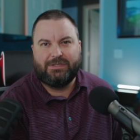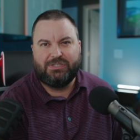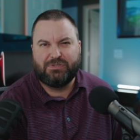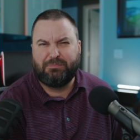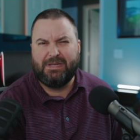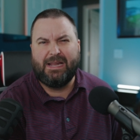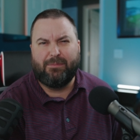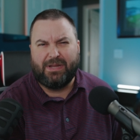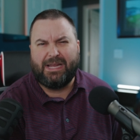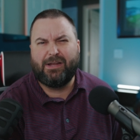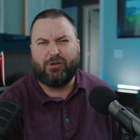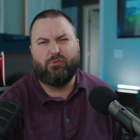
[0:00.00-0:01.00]
Just being able
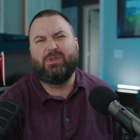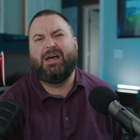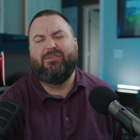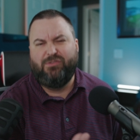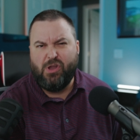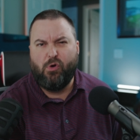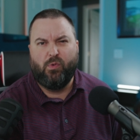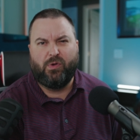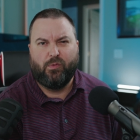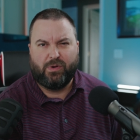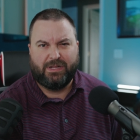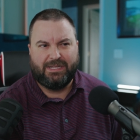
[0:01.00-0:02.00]
to hear it without
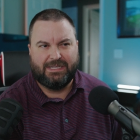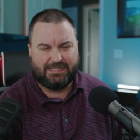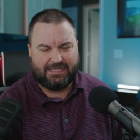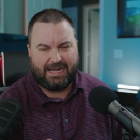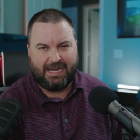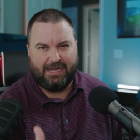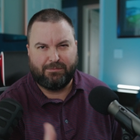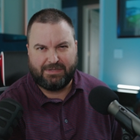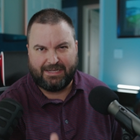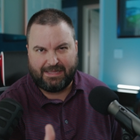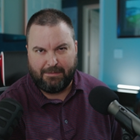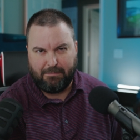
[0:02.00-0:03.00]
knowing what it is to kind of help
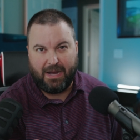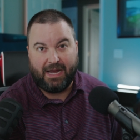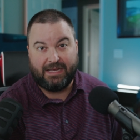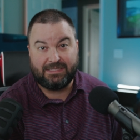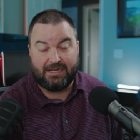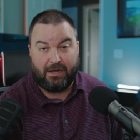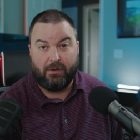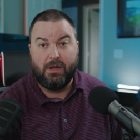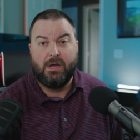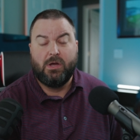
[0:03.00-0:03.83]
take that bias out.